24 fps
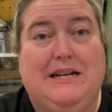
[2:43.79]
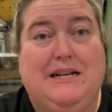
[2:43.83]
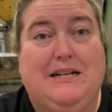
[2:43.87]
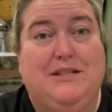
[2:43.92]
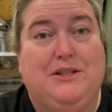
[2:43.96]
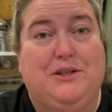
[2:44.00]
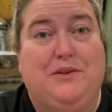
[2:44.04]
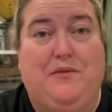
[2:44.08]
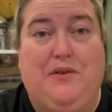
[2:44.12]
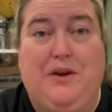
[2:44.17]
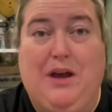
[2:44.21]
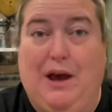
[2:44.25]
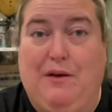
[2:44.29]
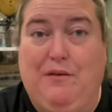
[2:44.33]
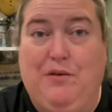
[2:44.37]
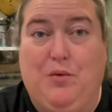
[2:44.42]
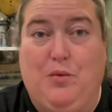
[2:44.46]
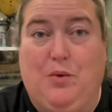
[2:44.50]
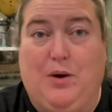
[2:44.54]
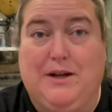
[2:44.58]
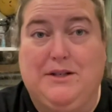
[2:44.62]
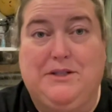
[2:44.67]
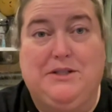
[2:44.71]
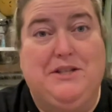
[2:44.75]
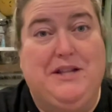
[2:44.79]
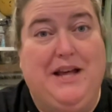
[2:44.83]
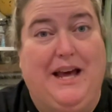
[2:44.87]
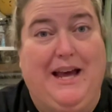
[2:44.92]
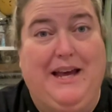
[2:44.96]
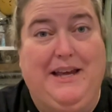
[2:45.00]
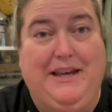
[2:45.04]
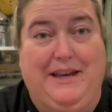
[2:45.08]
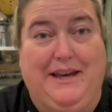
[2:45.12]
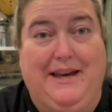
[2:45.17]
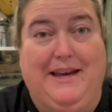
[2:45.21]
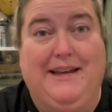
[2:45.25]
So if you haven't watched that
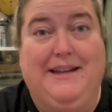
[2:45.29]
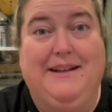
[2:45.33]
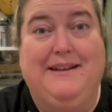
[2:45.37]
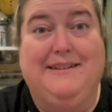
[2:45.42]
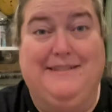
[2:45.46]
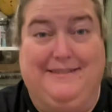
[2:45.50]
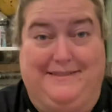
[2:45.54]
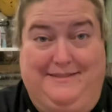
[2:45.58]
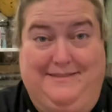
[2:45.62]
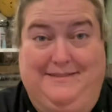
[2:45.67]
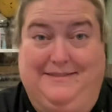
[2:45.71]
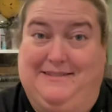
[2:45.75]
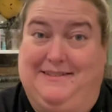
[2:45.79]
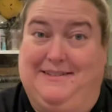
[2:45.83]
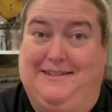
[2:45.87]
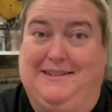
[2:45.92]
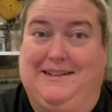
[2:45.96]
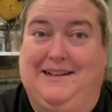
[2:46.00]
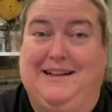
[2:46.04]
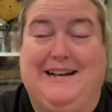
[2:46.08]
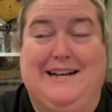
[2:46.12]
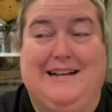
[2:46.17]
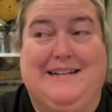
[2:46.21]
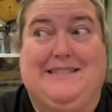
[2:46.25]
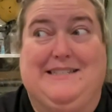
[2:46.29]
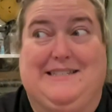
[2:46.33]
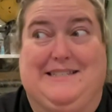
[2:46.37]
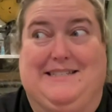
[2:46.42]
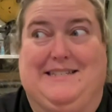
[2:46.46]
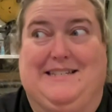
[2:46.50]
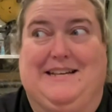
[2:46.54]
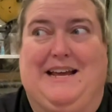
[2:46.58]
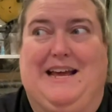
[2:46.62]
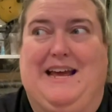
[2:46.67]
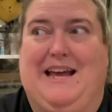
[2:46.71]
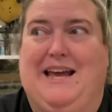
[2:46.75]
yet, it's
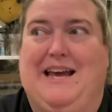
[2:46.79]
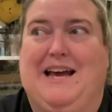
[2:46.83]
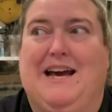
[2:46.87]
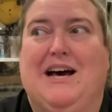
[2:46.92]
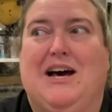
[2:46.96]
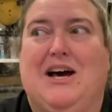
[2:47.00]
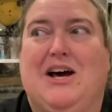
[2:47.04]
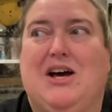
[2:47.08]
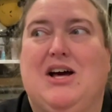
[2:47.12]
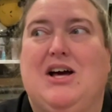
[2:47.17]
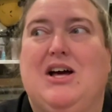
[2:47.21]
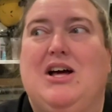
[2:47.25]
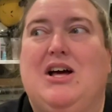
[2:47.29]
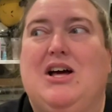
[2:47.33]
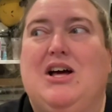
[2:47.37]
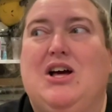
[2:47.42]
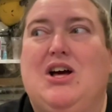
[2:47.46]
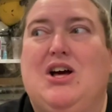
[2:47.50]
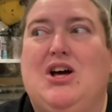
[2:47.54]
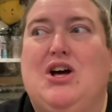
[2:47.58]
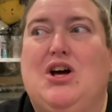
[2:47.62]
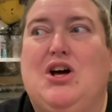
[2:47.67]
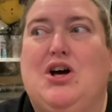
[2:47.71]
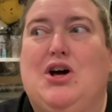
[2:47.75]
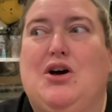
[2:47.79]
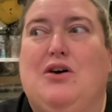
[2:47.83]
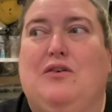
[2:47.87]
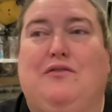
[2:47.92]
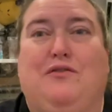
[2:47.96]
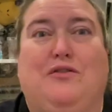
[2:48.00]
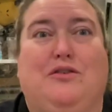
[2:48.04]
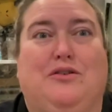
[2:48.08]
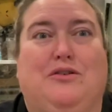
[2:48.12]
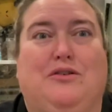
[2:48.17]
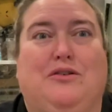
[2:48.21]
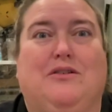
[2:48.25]
a
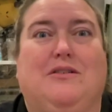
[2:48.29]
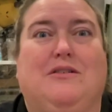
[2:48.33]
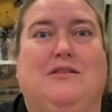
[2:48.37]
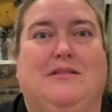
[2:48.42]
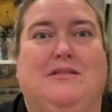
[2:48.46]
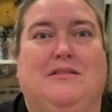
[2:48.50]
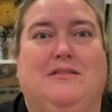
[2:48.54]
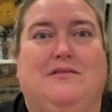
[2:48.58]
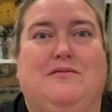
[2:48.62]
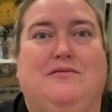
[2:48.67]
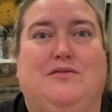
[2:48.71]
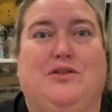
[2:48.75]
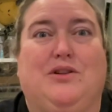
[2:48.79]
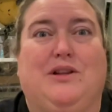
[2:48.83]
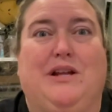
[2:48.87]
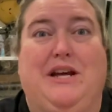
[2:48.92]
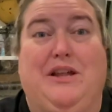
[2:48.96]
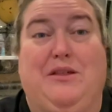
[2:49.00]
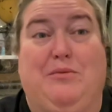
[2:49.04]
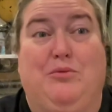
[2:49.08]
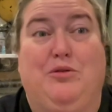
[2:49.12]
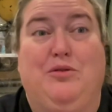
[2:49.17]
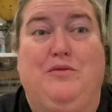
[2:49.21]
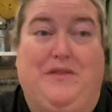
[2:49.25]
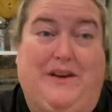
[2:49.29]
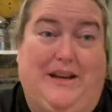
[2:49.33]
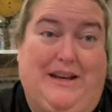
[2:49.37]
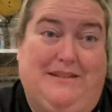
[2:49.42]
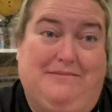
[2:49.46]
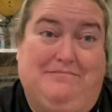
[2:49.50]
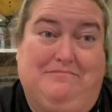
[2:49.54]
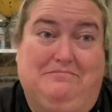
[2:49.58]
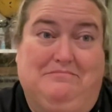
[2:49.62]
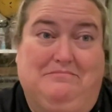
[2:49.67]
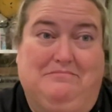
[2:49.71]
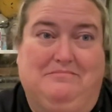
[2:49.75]
full-length movie.
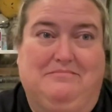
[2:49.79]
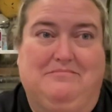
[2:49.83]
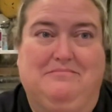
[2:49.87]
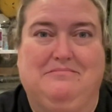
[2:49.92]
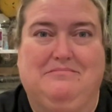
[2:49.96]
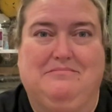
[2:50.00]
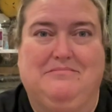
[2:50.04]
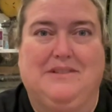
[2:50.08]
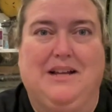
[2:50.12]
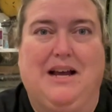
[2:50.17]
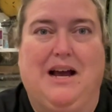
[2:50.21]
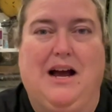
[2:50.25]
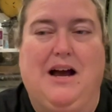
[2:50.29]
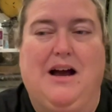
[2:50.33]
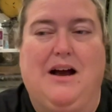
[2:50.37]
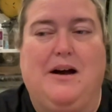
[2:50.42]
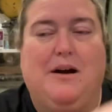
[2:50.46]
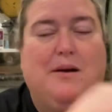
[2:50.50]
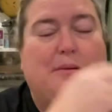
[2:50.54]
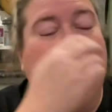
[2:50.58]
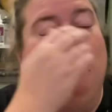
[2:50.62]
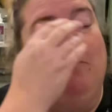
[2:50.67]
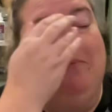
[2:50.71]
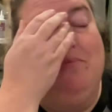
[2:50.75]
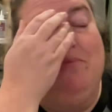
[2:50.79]
Yeah.